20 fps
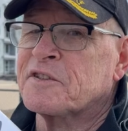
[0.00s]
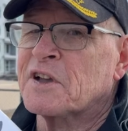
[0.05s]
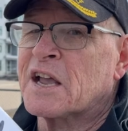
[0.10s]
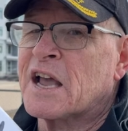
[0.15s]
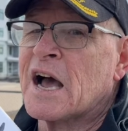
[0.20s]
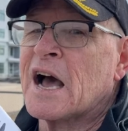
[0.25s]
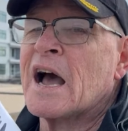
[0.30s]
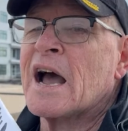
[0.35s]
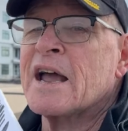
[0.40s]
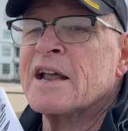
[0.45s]
The
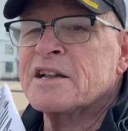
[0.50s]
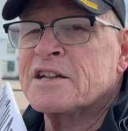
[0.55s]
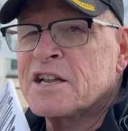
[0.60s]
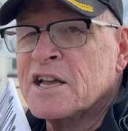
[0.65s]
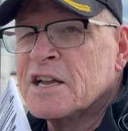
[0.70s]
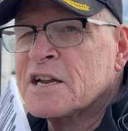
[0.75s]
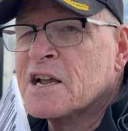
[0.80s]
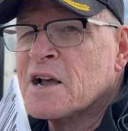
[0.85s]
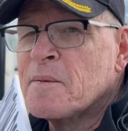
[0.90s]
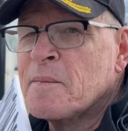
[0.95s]
guy
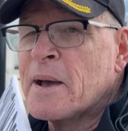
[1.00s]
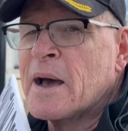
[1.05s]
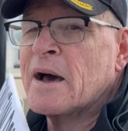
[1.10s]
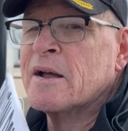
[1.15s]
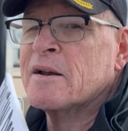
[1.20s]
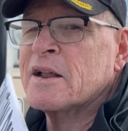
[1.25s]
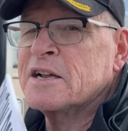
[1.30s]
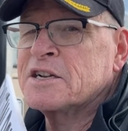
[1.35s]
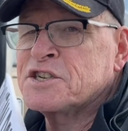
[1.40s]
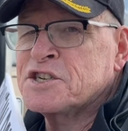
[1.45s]
did come
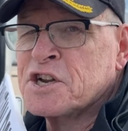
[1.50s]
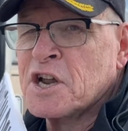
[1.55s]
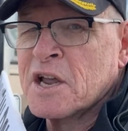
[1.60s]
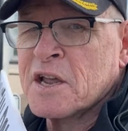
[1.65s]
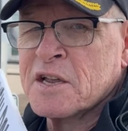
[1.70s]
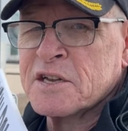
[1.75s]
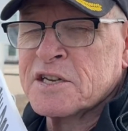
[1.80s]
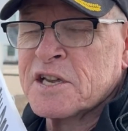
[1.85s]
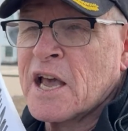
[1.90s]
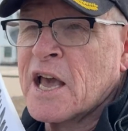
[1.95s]
out and shake
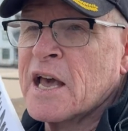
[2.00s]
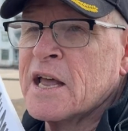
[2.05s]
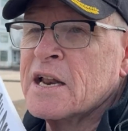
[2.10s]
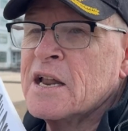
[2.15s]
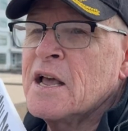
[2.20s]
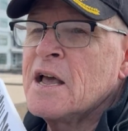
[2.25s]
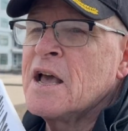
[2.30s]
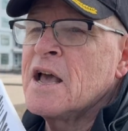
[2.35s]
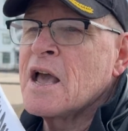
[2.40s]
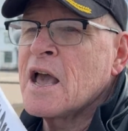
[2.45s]
his hand,
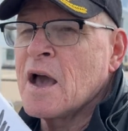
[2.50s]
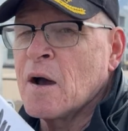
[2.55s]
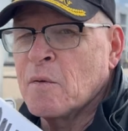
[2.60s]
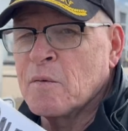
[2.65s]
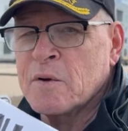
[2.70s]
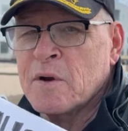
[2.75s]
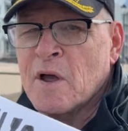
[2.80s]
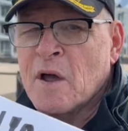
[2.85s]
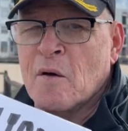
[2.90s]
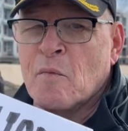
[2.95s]

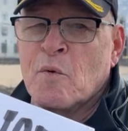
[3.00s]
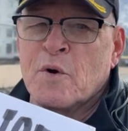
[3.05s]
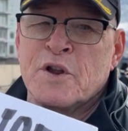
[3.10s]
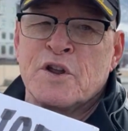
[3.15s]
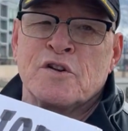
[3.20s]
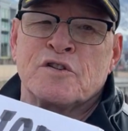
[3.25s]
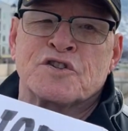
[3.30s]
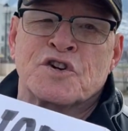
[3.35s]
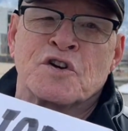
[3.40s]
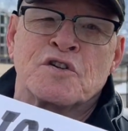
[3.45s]
and when
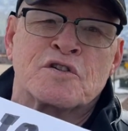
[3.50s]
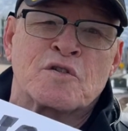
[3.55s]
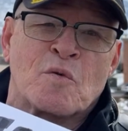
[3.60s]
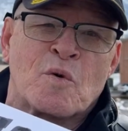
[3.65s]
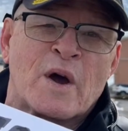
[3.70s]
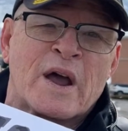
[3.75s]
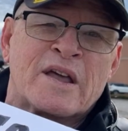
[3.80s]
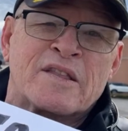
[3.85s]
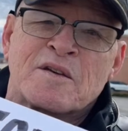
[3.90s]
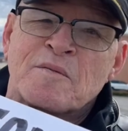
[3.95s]
you turned
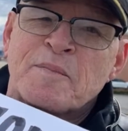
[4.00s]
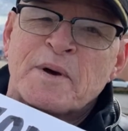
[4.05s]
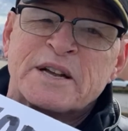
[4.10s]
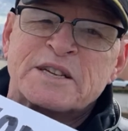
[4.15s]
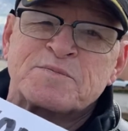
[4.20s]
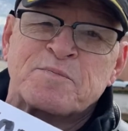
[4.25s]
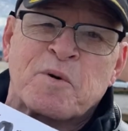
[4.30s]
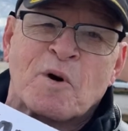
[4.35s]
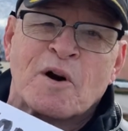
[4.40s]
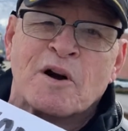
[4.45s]
away, the
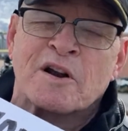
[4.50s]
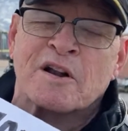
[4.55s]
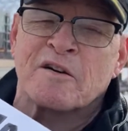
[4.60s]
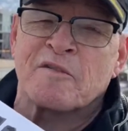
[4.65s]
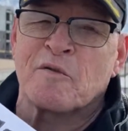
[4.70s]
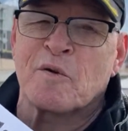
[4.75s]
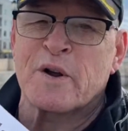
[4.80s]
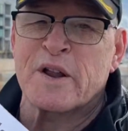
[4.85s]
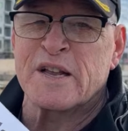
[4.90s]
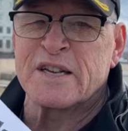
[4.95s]
best part
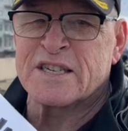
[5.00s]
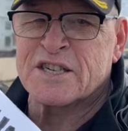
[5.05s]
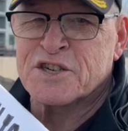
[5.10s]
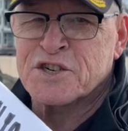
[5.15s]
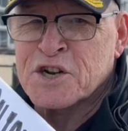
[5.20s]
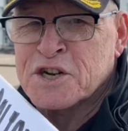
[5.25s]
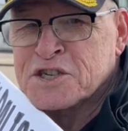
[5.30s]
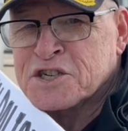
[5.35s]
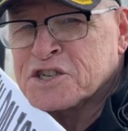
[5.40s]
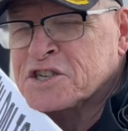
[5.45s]
of what you
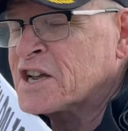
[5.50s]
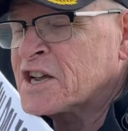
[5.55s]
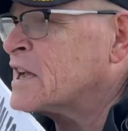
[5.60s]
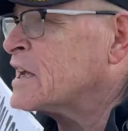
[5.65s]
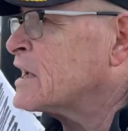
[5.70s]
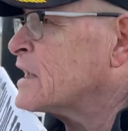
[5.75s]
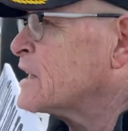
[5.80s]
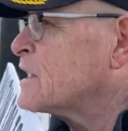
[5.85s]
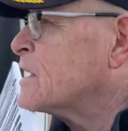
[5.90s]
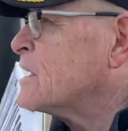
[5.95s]
should have
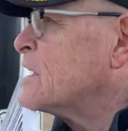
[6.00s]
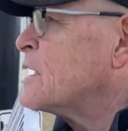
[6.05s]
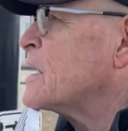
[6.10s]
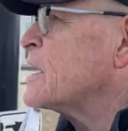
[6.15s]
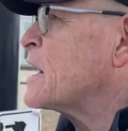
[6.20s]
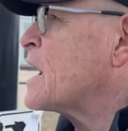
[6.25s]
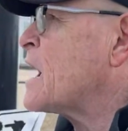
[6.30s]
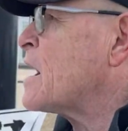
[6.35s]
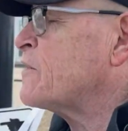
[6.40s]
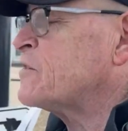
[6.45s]
seen,
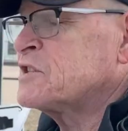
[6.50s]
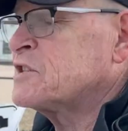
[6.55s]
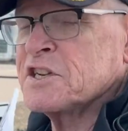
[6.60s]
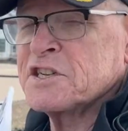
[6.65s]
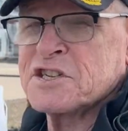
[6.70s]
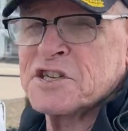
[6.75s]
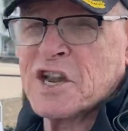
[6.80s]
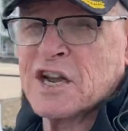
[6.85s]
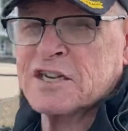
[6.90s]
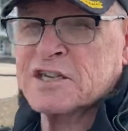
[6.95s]
and I haven't
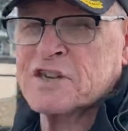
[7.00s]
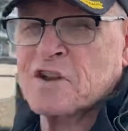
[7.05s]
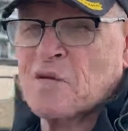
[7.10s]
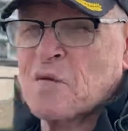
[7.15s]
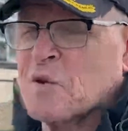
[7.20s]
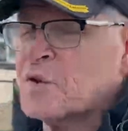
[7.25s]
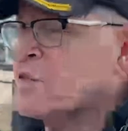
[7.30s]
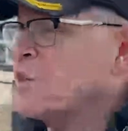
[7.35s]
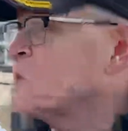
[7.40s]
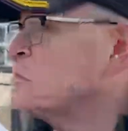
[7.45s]
discussed
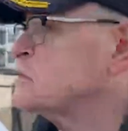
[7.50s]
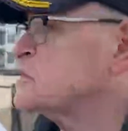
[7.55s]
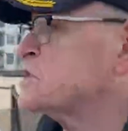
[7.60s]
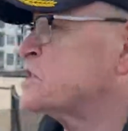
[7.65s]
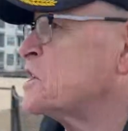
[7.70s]
it with you, was